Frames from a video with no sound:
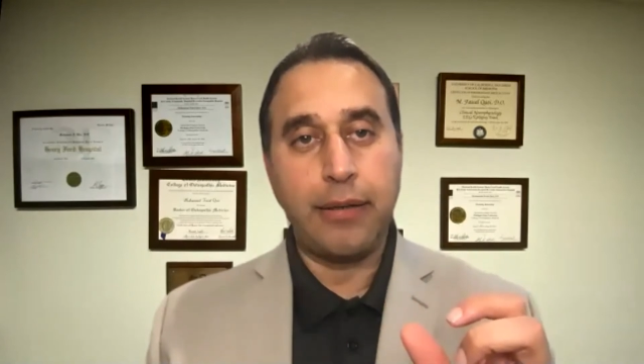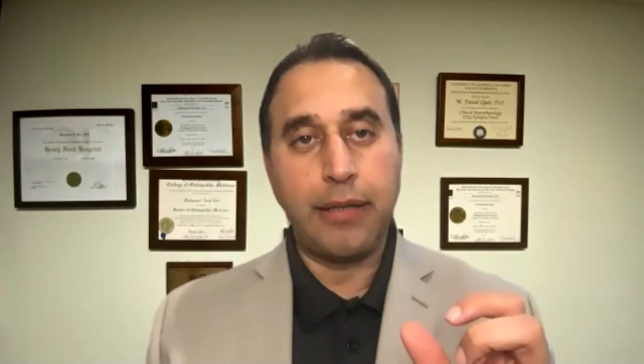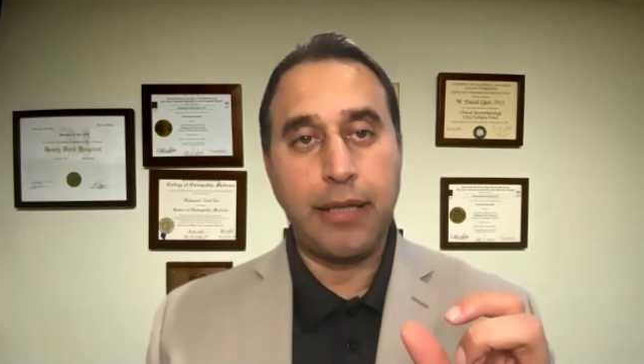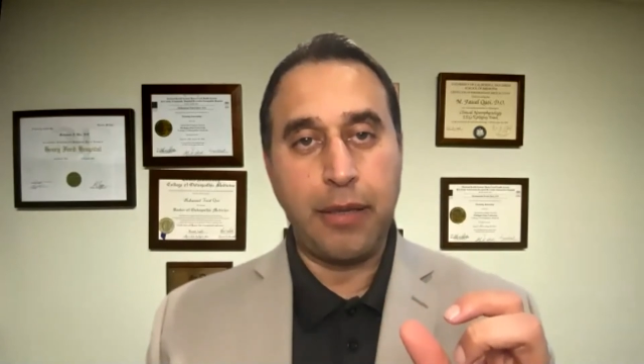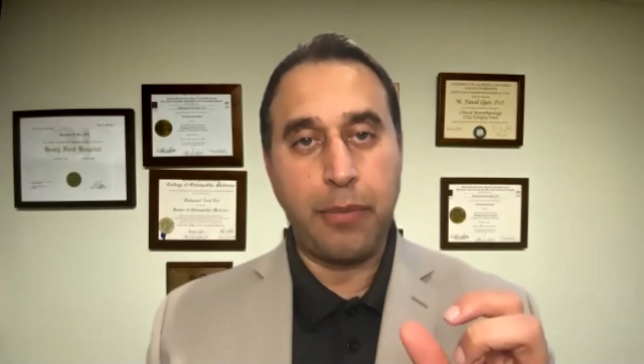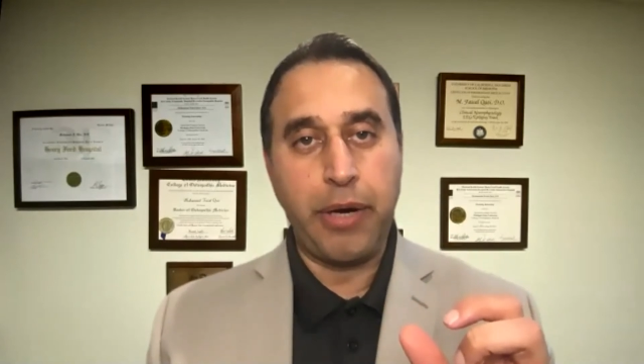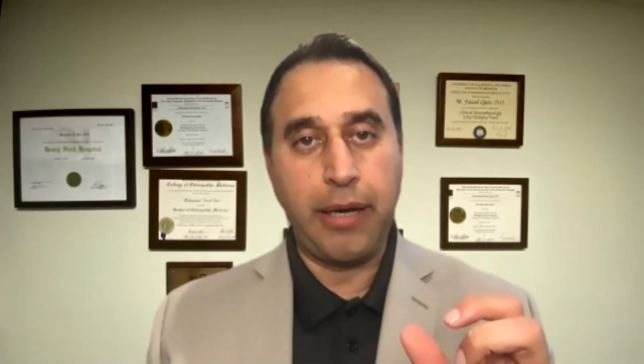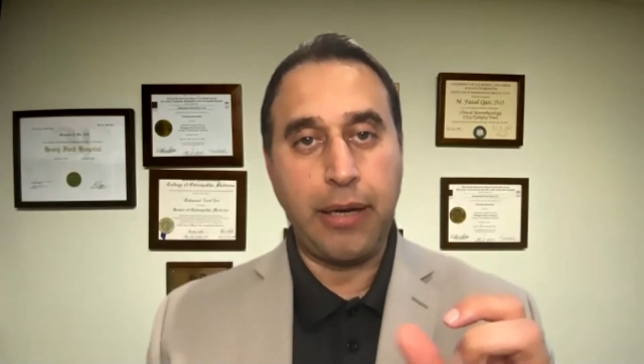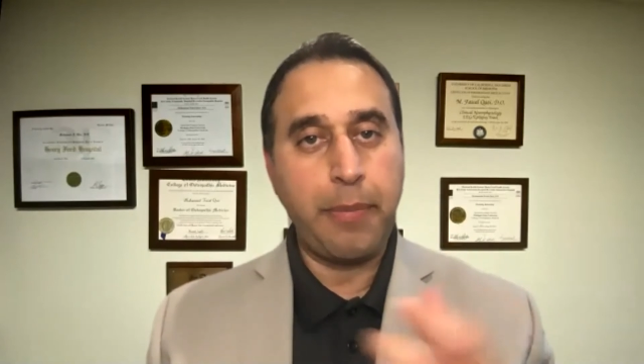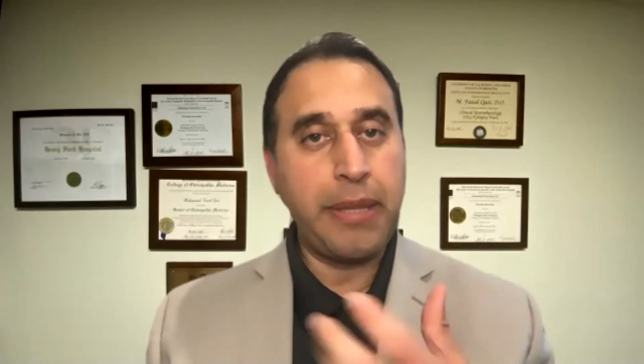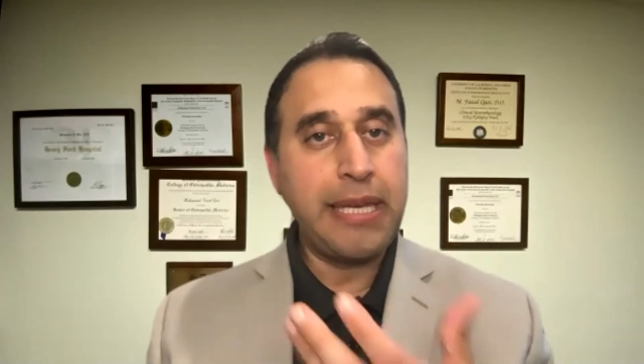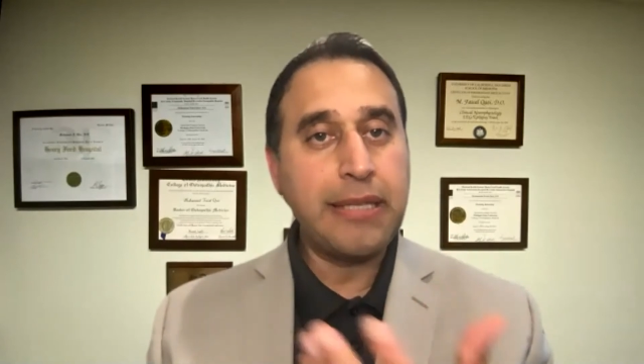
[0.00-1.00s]
in the brain, I
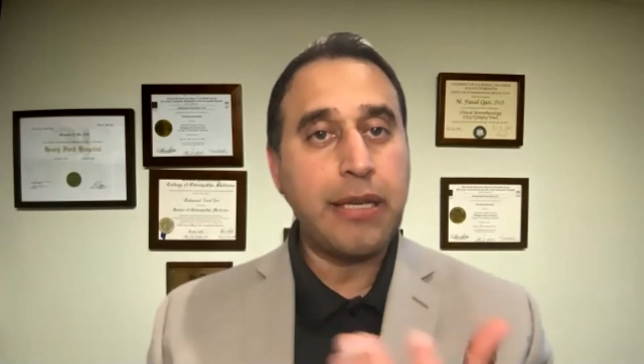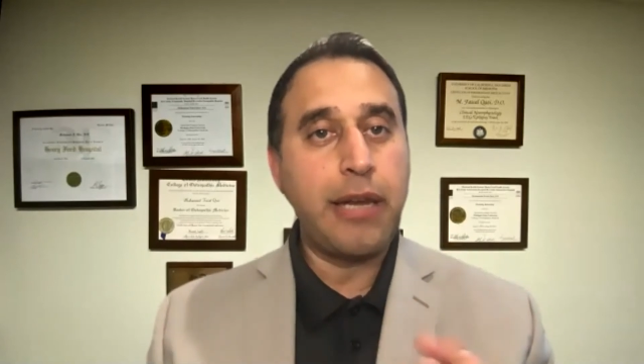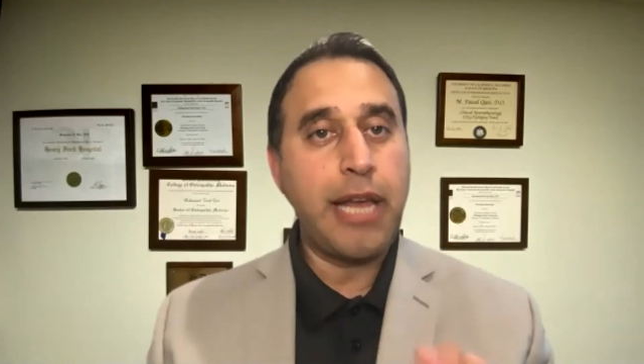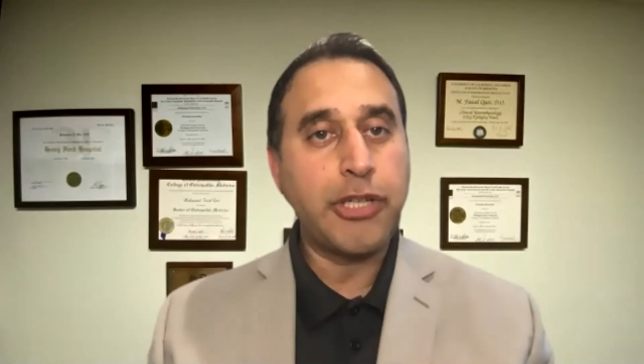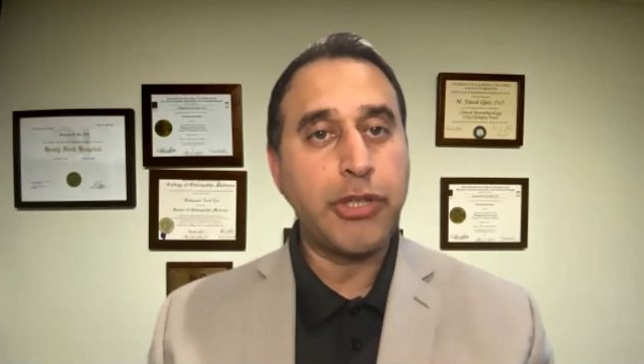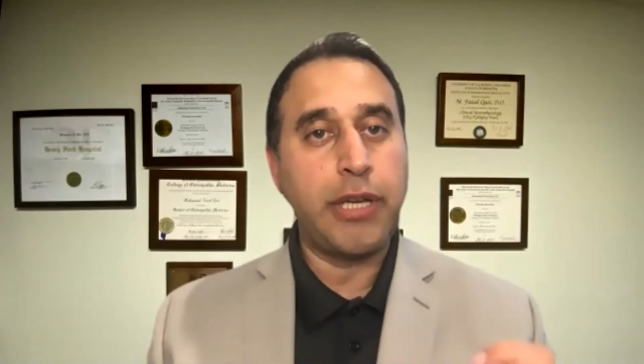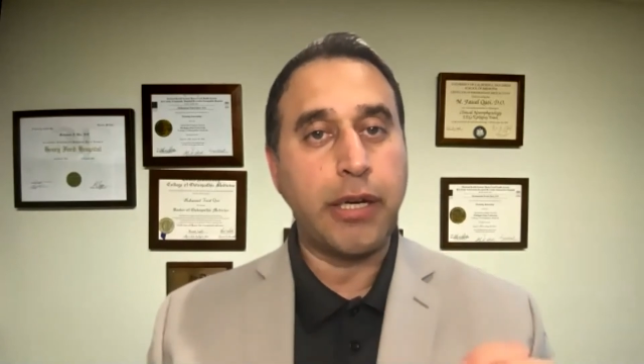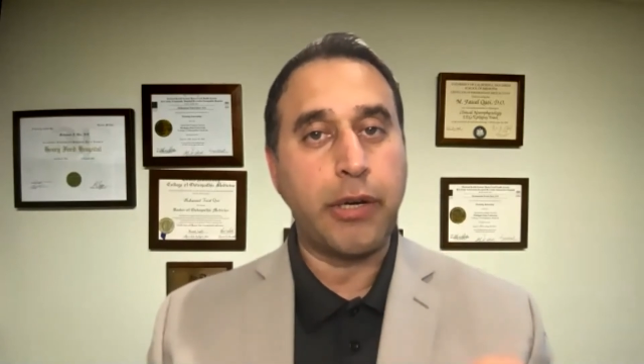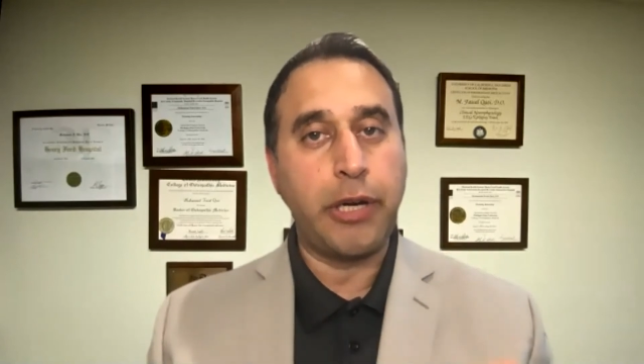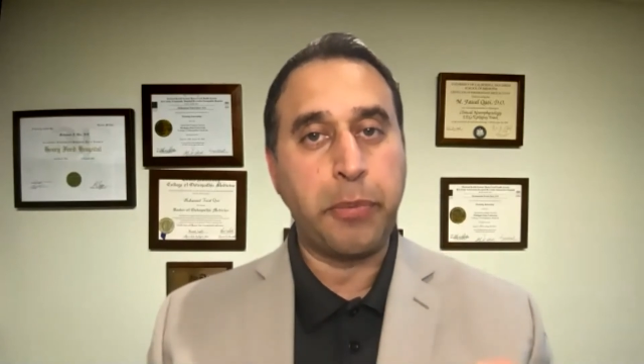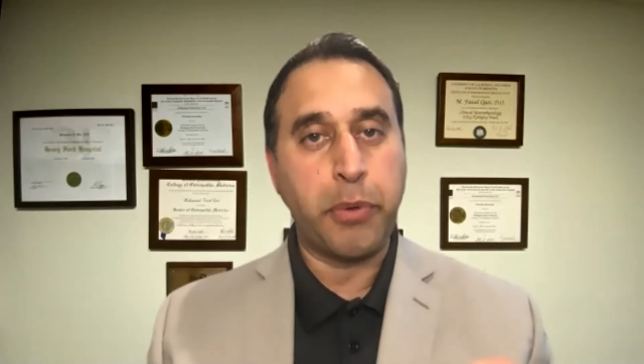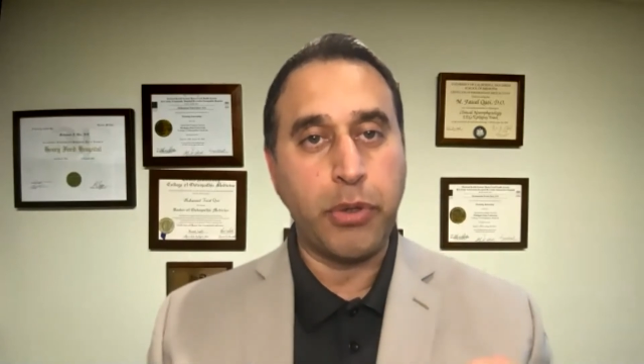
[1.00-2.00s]
mean, these are naturally
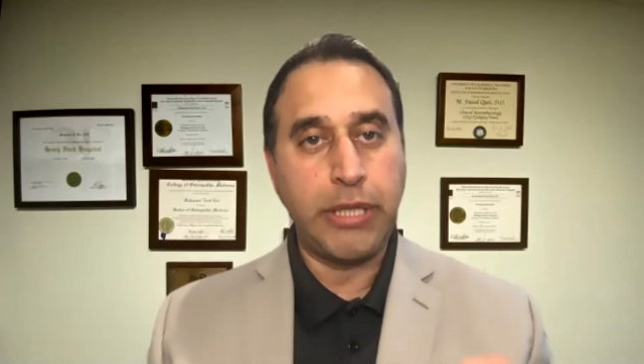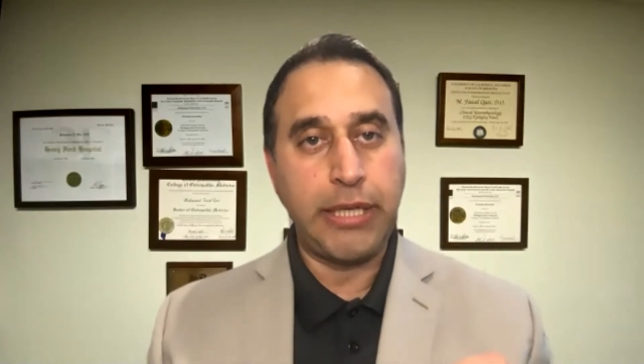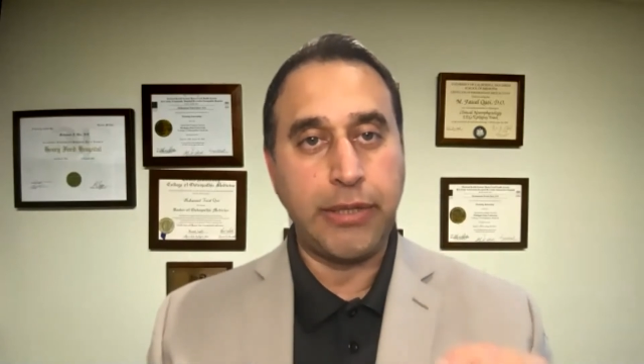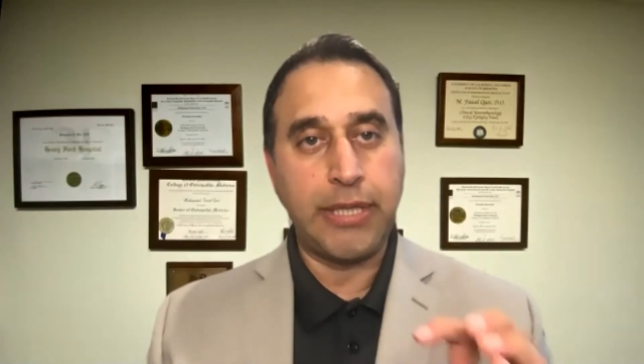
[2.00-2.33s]
occurring proteins.